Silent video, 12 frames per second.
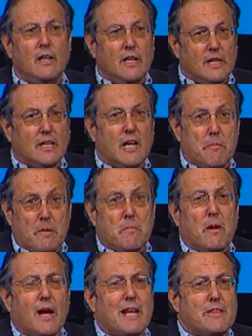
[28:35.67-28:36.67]
And keep in
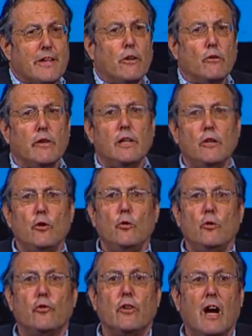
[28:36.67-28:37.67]
mind, they'd only
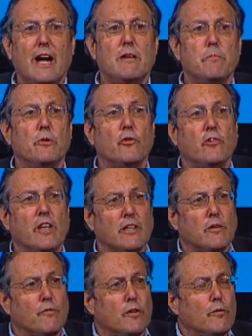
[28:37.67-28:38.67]
lose
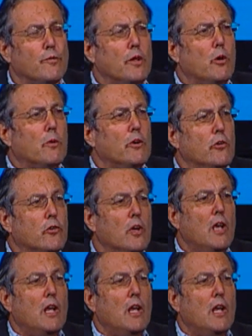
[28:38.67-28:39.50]
9% of their viewers